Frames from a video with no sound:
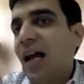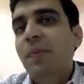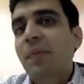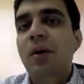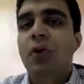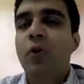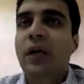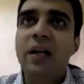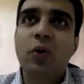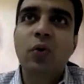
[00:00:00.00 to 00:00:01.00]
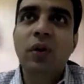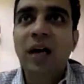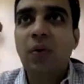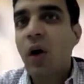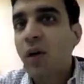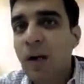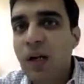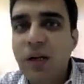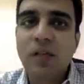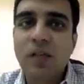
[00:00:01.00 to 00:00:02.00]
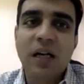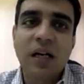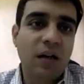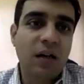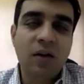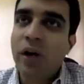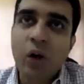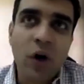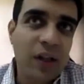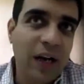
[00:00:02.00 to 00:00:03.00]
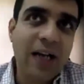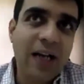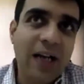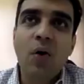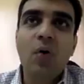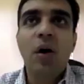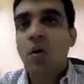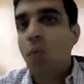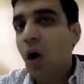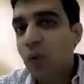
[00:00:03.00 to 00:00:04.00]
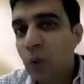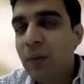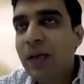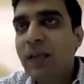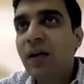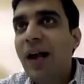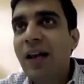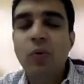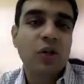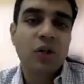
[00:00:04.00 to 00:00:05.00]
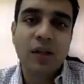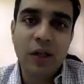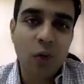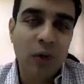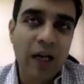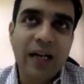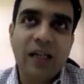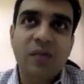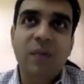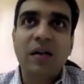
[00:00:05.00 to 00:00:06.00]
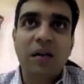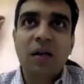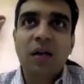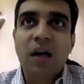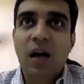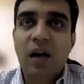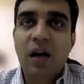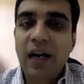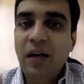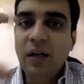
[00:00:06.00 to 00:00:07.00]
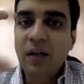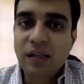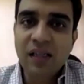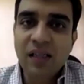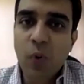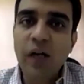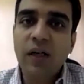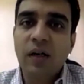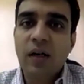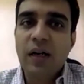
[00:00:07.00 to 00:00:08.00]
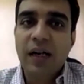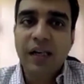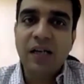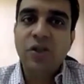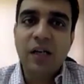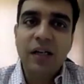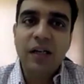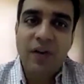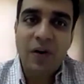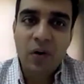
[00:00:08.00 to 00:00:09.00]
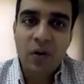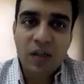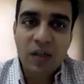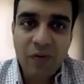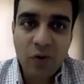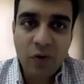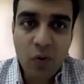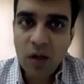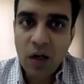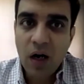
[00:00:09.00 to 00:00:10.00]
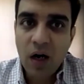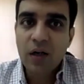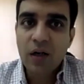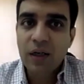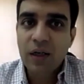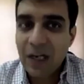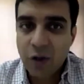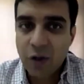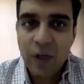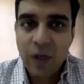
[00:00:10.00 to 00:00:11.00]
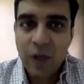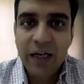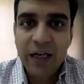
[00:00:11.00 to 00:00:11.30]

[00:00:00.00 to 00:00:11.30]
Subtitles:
and I'll be able to tell you that what multiples are going on right now, what will be the valuation that you can expect, right? But this is what essentially the founders have to calculate